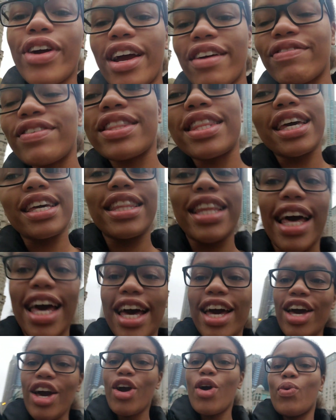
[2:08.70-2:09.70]
her everything
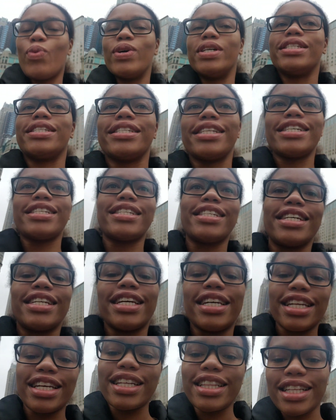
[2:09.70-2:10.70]
that was listed
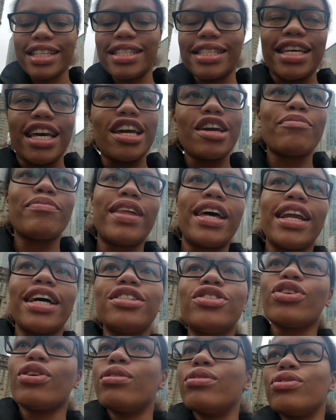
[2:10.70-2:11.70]
in it, the same that
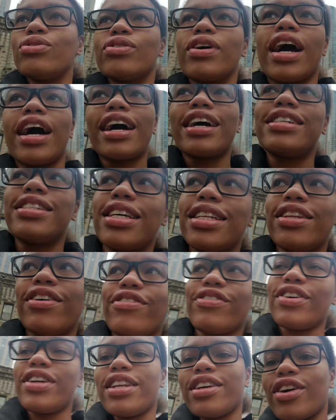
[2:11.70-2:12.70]
I told you guys in
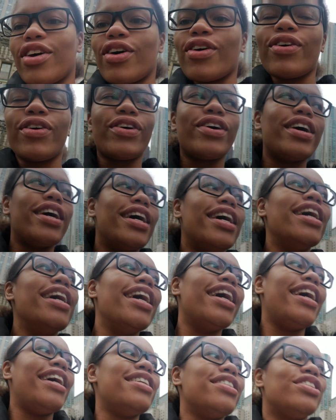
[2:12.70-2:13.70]
the video.
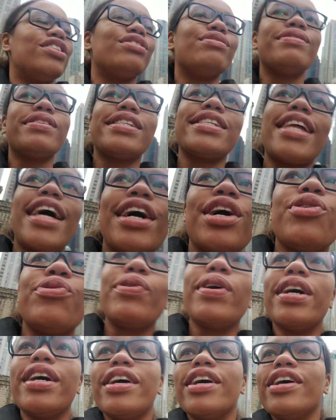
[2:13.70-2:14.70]
And she was like,
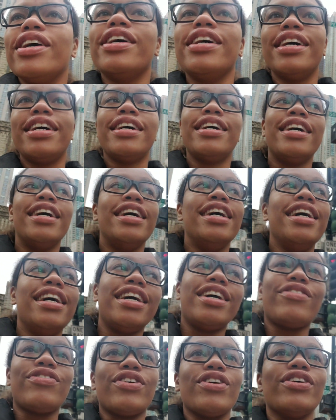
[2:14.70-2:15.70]
well,
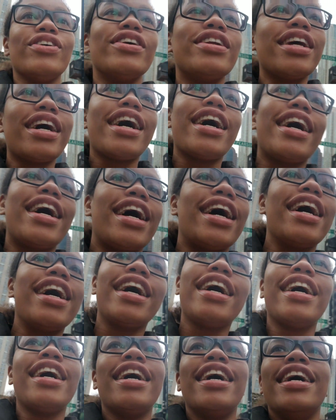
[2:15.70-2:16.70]
if you're not,
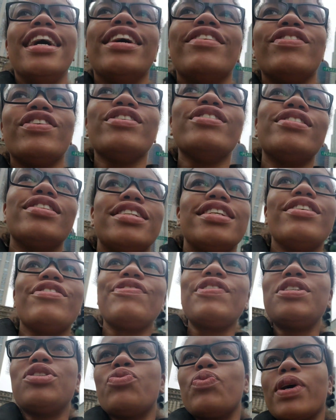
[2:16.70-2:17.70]
you're,
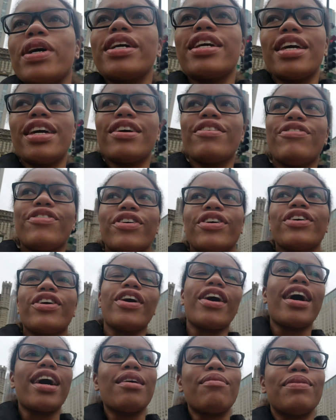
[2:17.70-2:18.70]
if it's working for
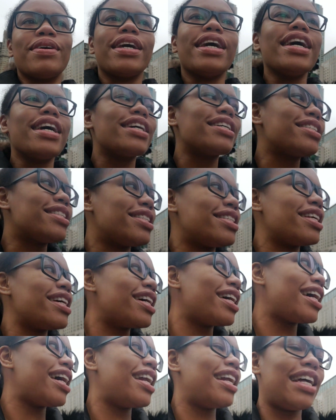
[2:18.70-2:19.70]
your I B S,
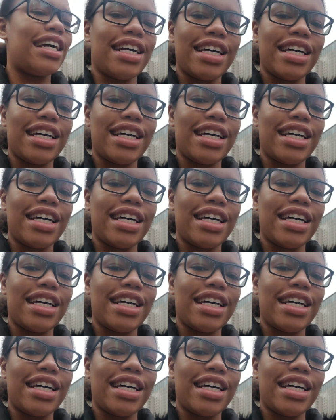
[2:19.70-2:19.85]
then,